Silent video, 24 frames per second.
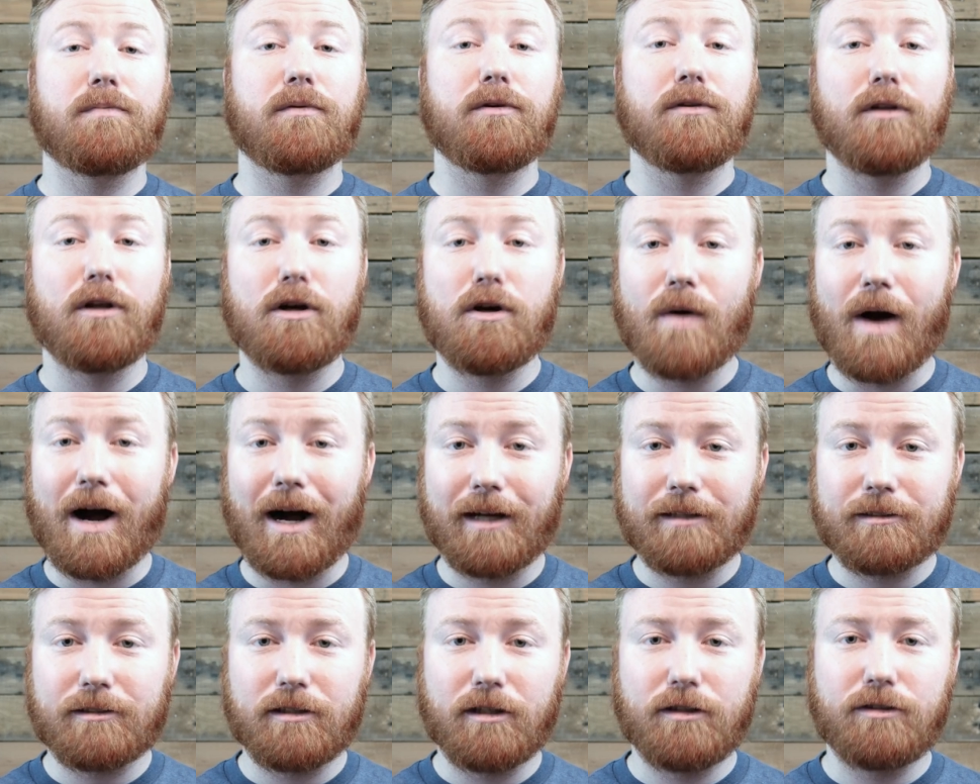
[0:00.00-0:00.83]
low
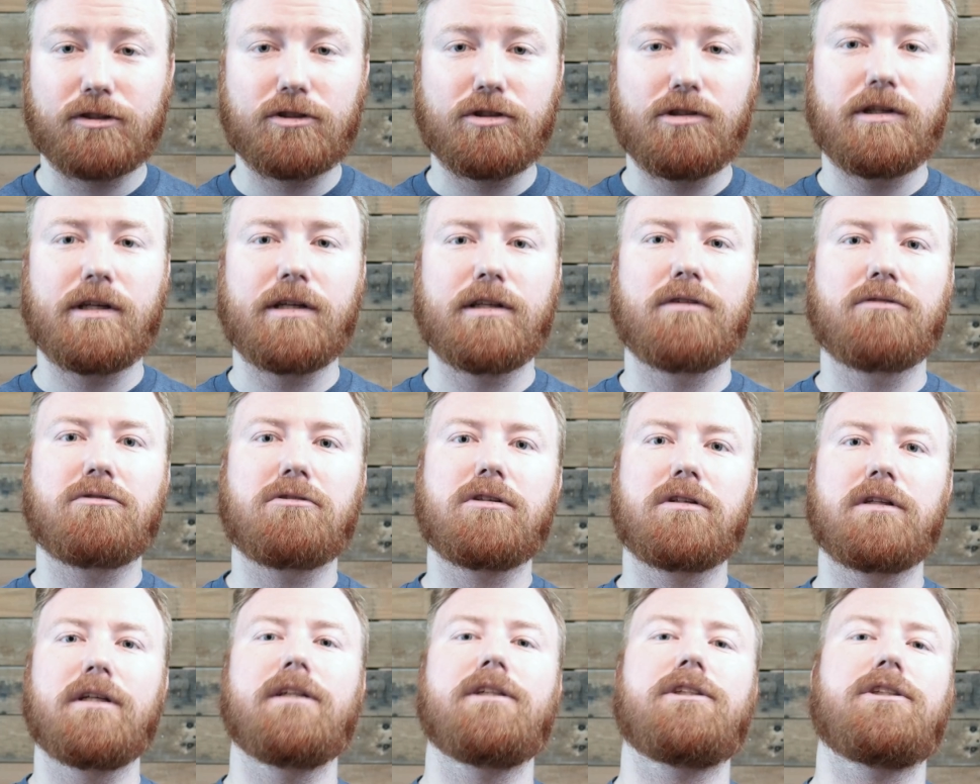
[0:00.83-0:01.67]
ISO, so you get those
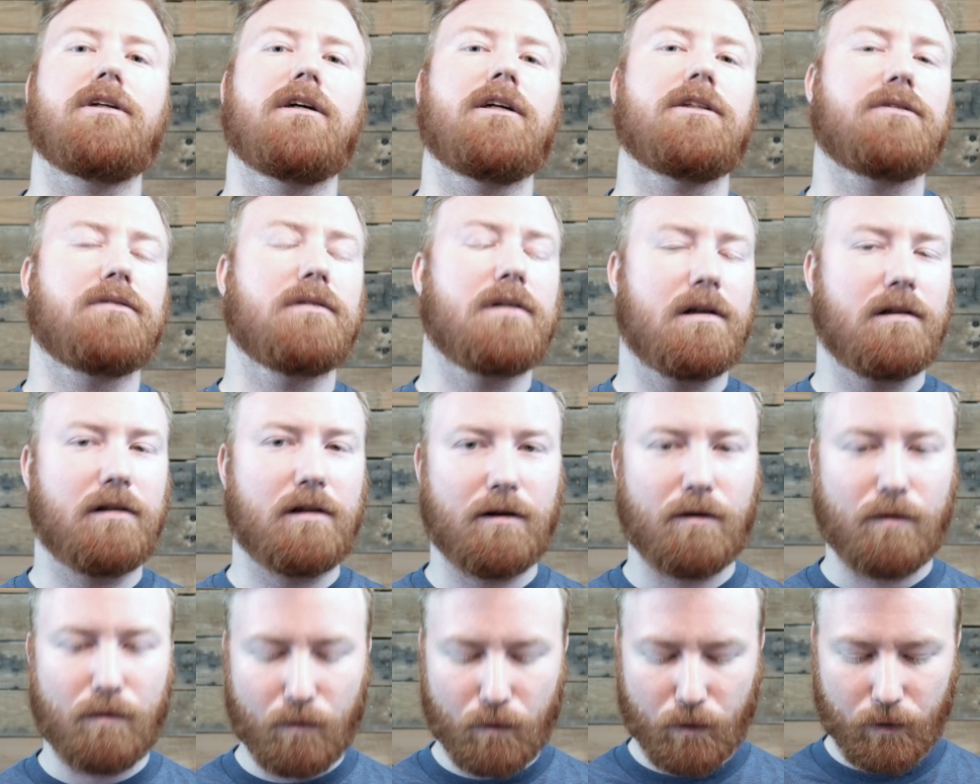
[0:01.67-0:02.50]
clean shots and not a lot
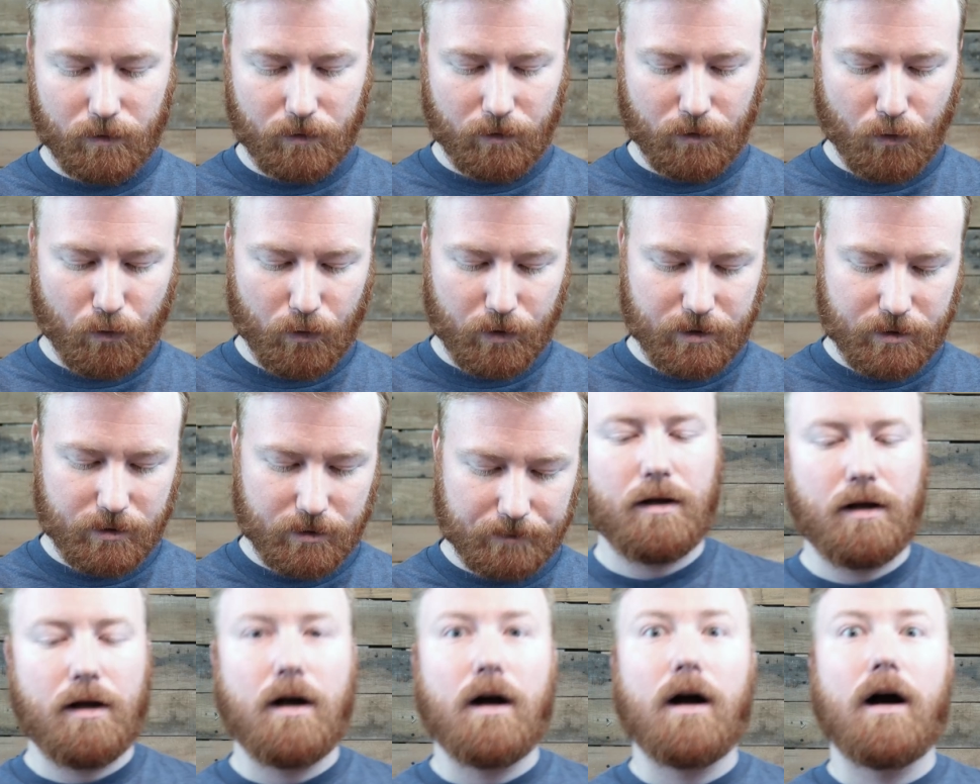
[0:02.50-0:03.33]
of noise.
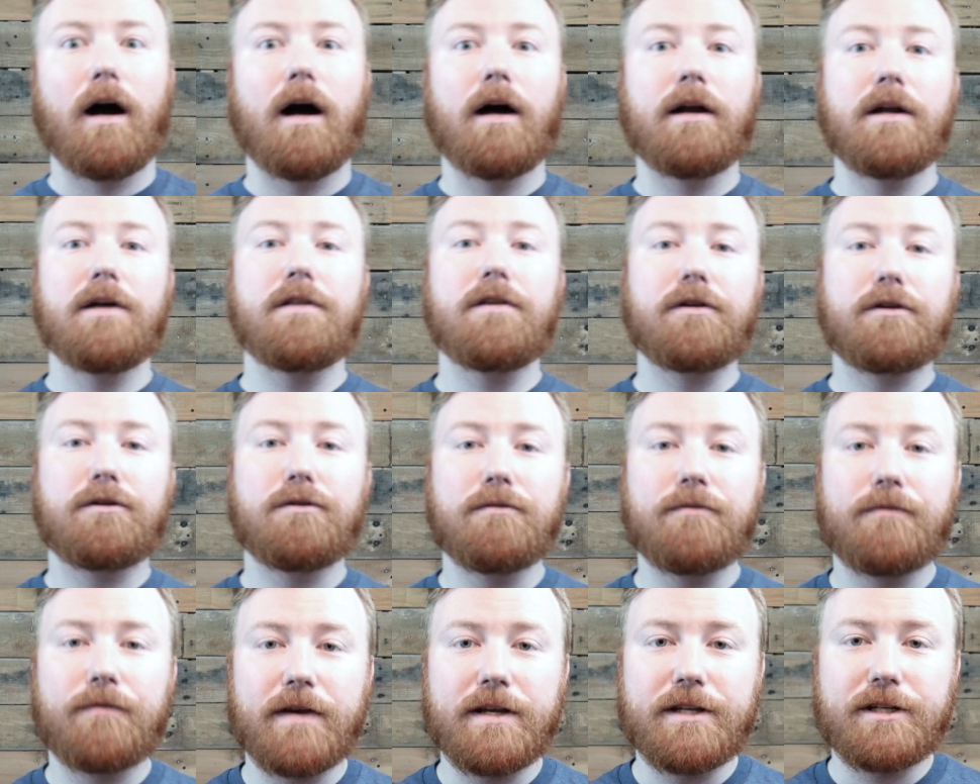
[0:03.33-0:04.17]
Another
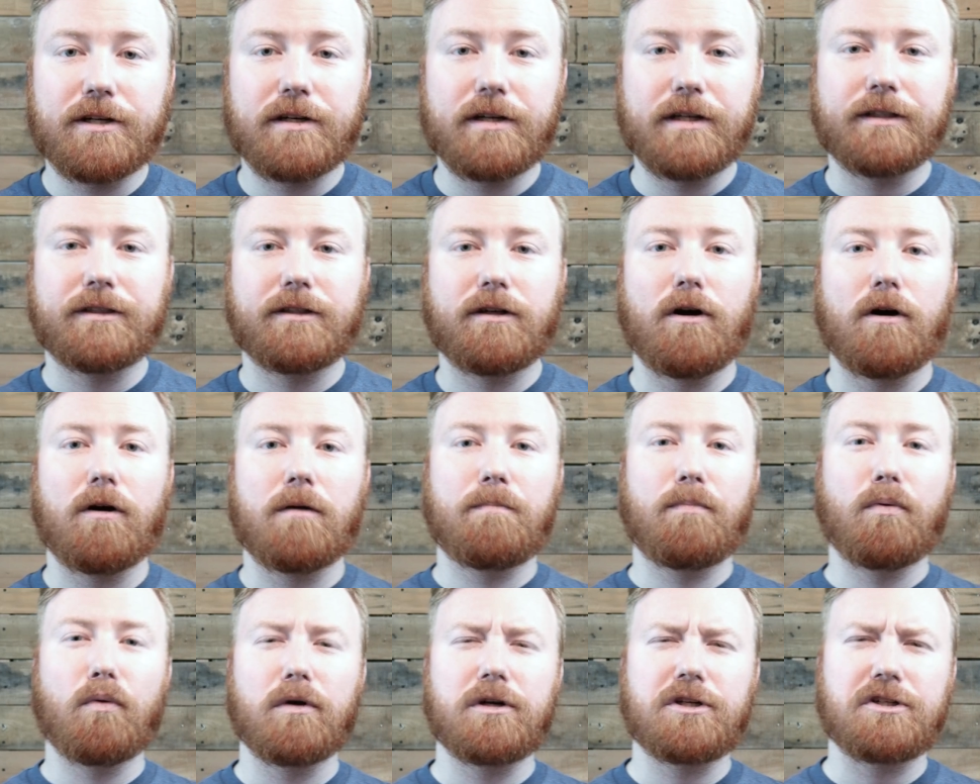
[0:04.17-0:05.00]
cool feature is
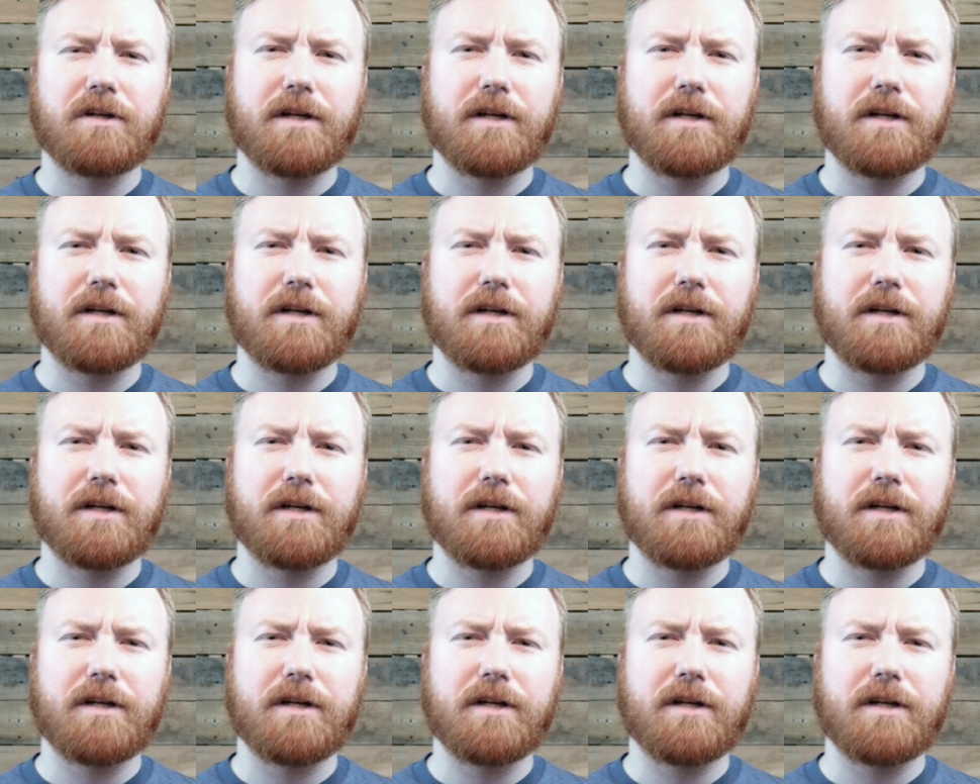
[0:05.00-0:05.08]
called Portrait